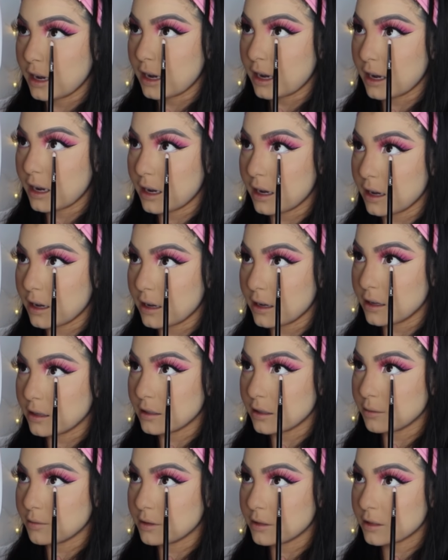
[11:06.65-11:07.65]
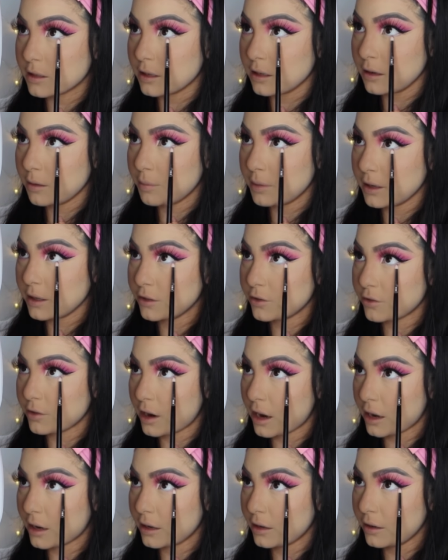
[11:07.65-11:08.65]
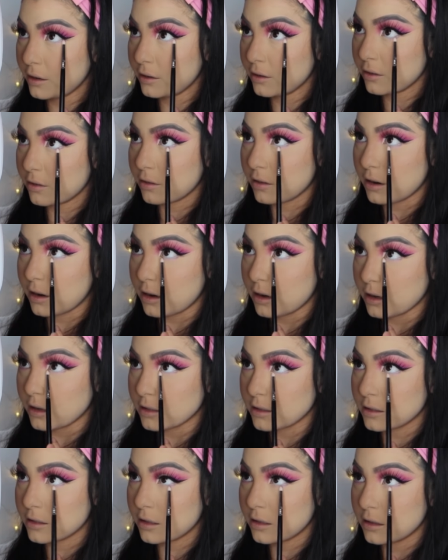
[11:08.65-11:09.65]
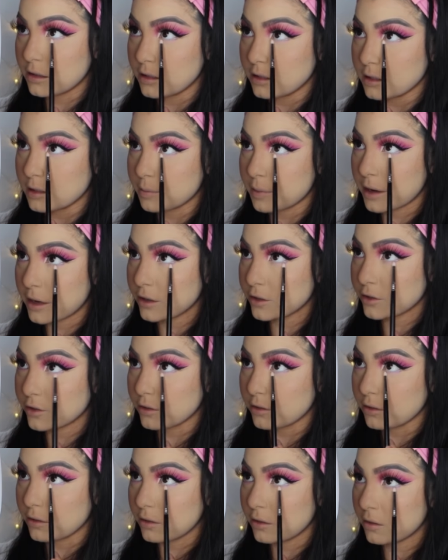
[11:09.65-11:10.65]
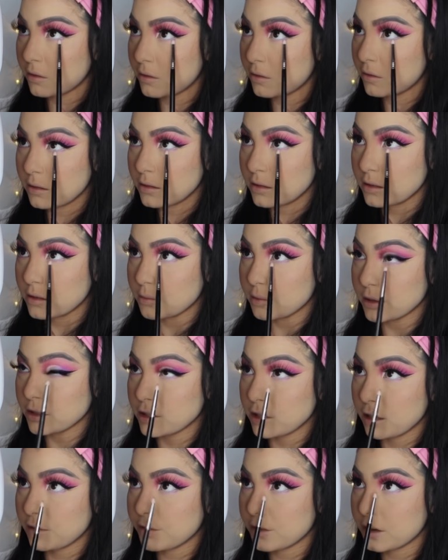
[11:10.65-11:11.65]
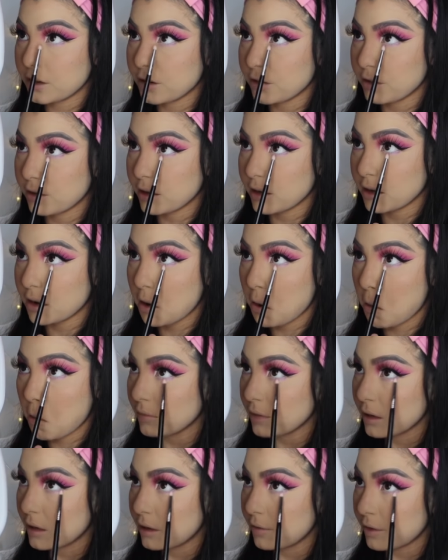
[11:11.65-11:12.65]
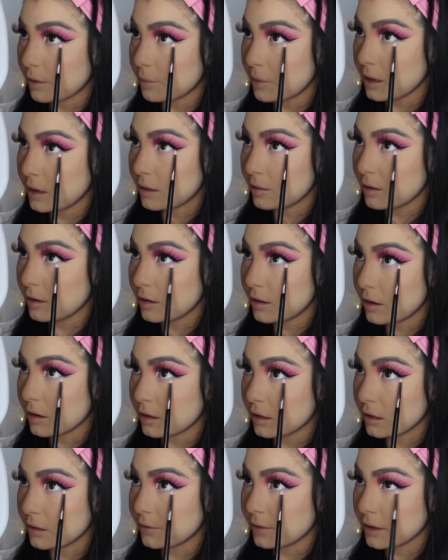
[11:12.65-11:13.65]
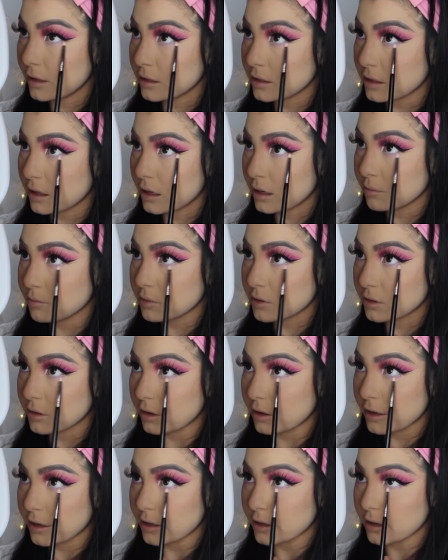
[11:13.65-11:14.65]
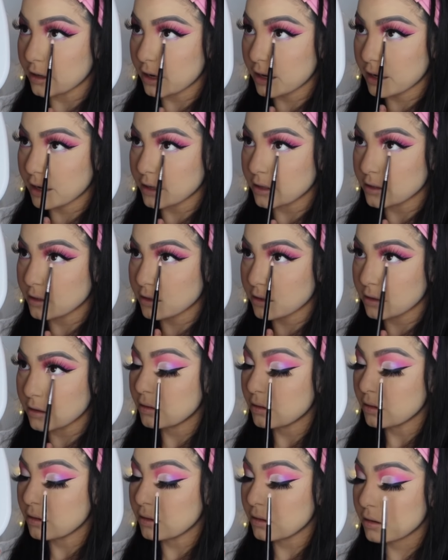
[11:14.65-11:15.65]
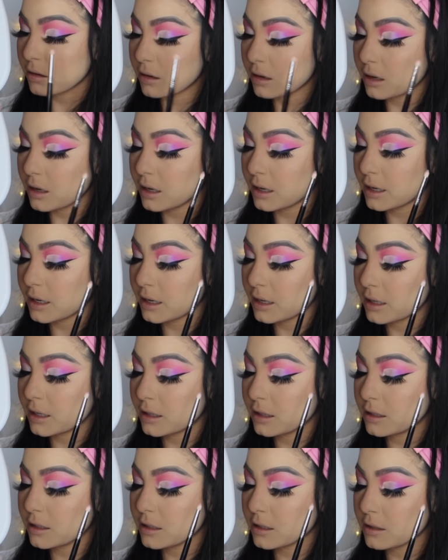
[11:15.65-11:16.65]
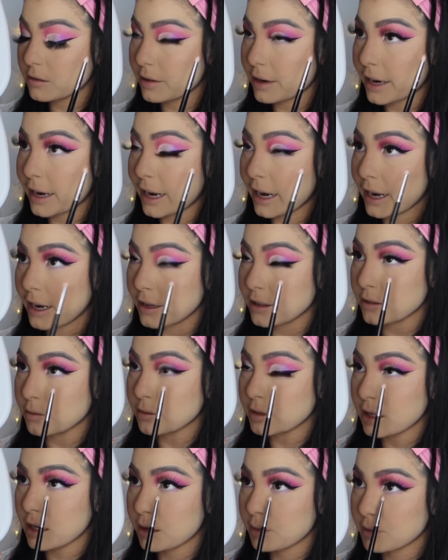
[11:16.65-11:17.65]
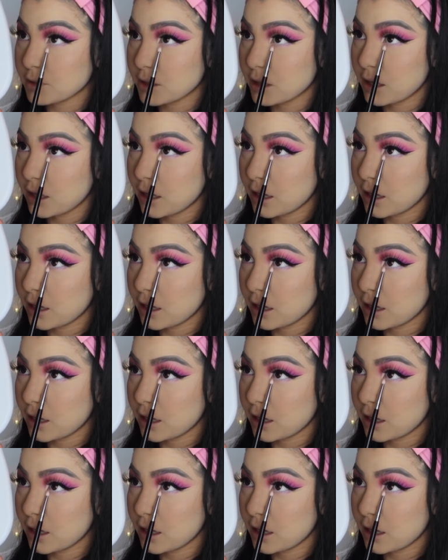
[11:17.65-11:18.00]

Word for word: And I'm just going to be dragging it across, nothing special. Just watch out if you get in your eye. And if I'm making an ugly face, I'm sorry, you guys. Oh god, this is what I hate sometimes.